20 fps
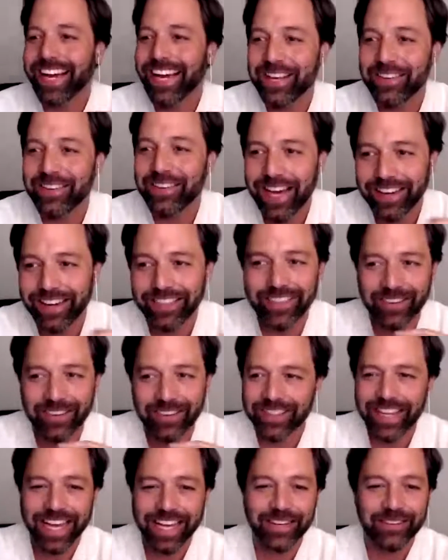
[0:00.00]
had a little
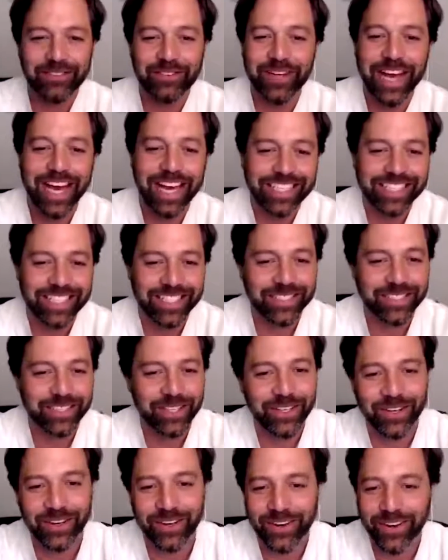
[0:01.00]
negative reaction to
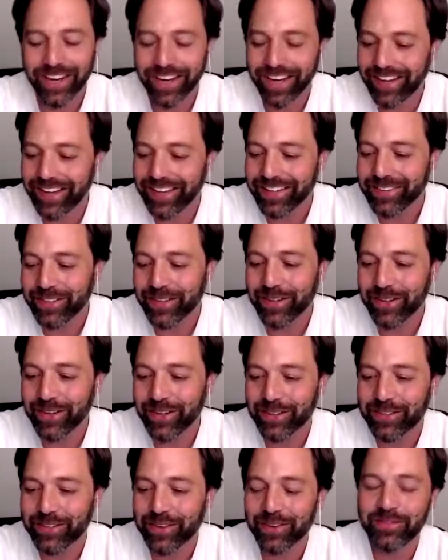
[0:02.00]

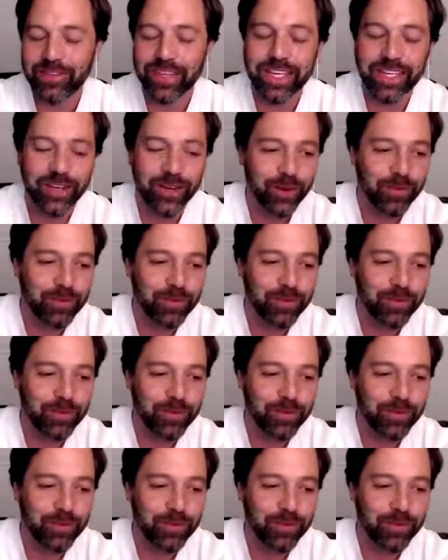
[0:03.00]
your video.